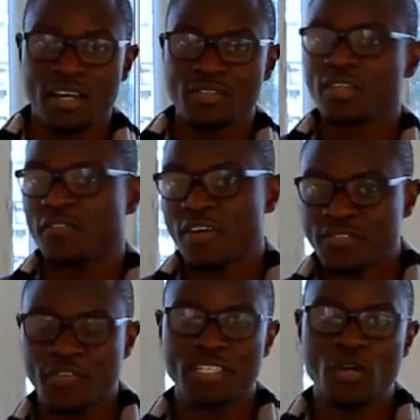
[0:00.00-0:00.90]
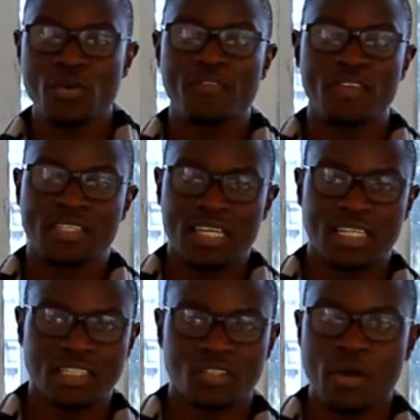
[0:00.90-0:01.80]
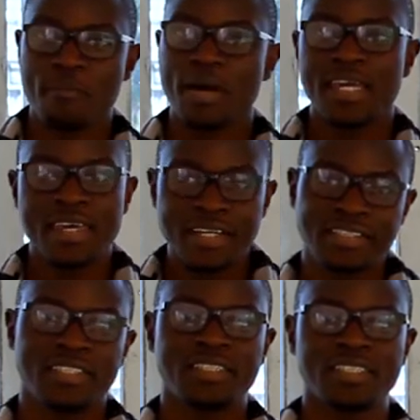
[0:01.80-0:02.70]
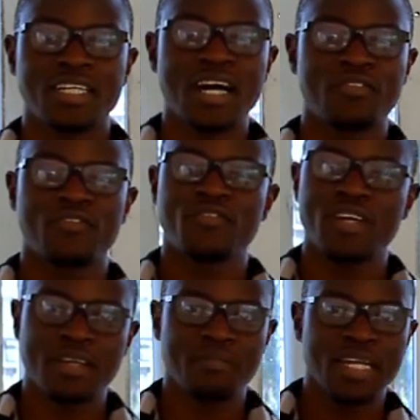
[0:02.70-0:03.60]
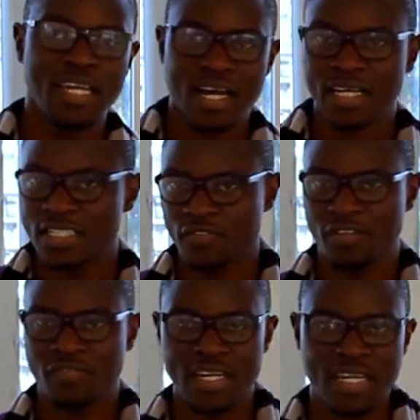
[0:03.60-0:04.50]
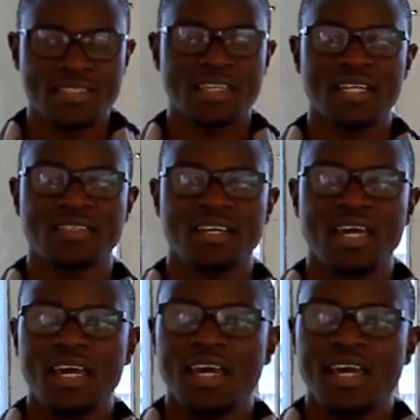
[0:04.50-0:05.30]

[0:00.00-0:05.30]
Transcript: So the first factor we have is age, whereby young children have very many active dividing cells,